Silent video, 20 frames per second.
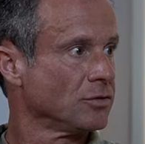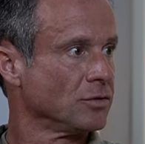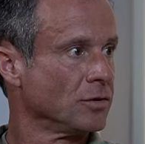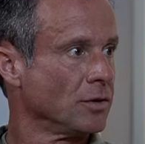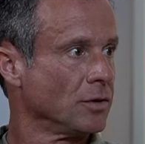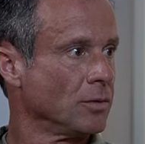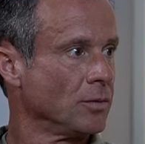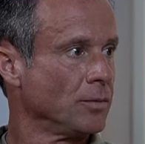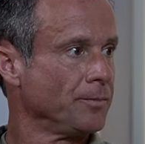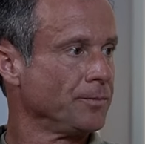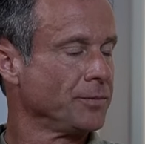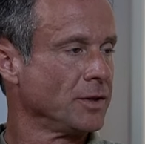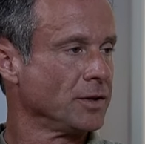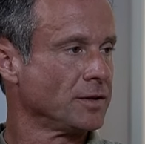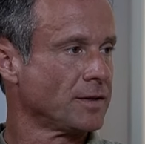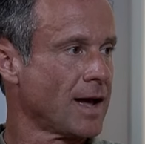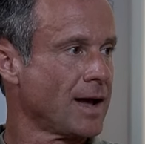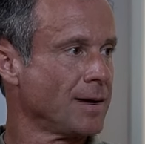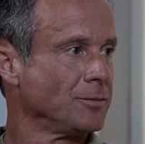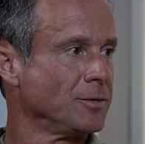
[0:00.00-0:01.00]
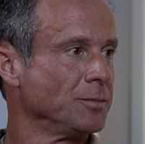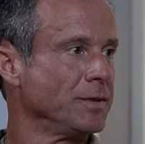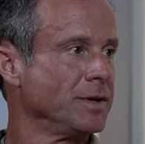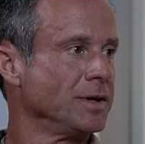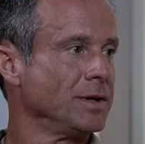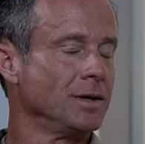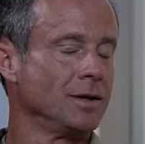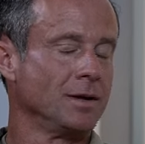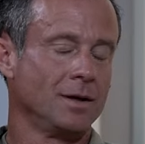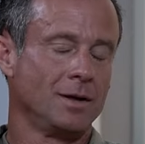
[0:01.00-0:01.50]
So the time to
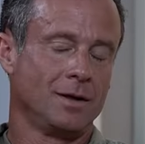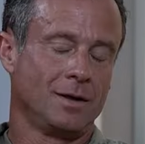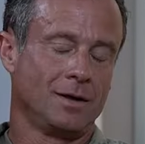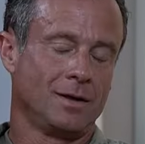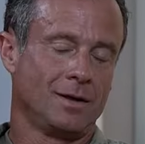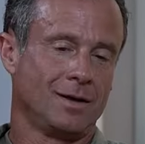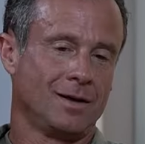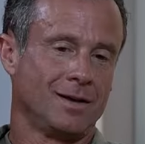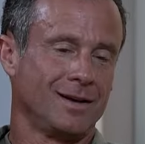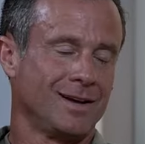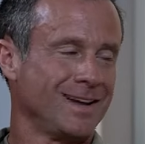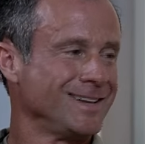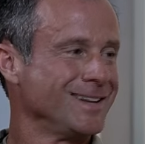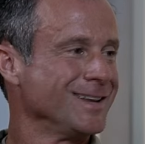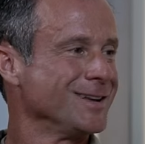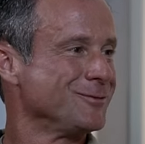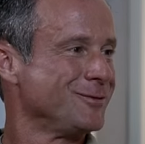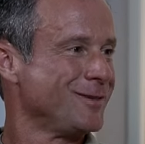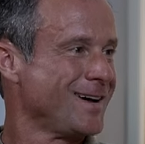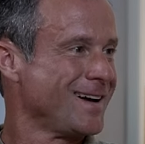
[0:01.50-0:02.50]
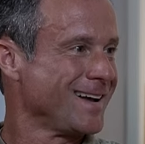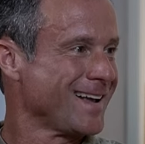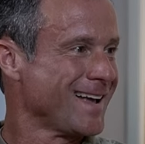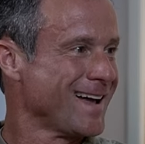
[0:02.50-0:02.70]
be identifying